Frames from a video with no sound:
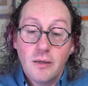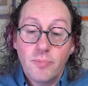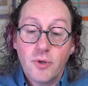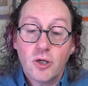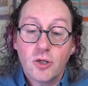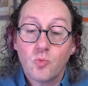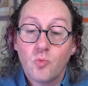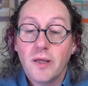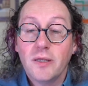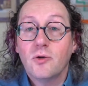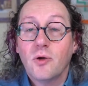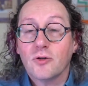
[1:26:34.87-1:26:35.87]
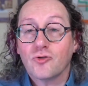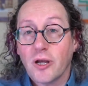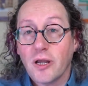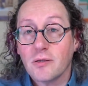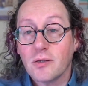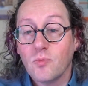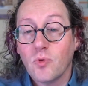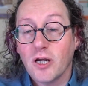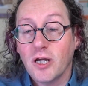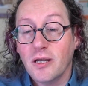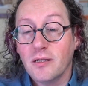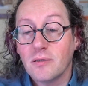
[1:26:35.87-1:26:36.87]
because when you get a
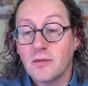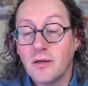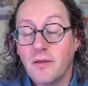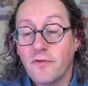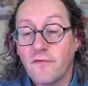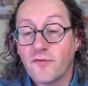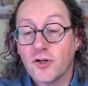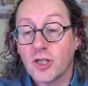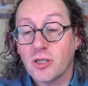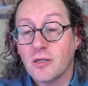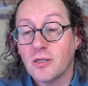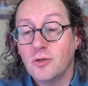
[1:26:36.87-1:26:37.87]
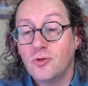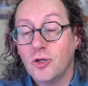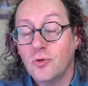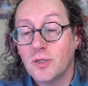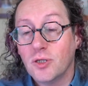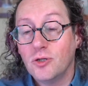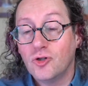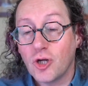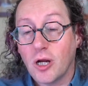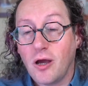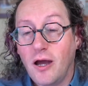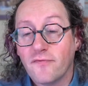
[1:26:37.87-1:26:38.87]
ransomware incident, the first thing you do is you
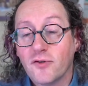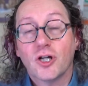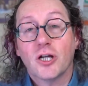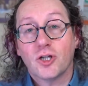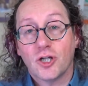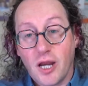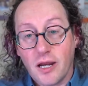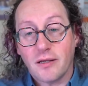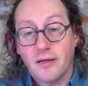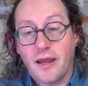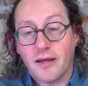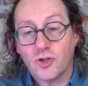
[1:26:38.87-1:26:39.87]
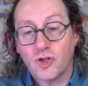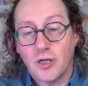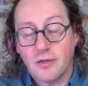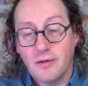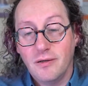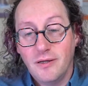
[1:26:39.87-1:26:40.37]
shut off your internet connection.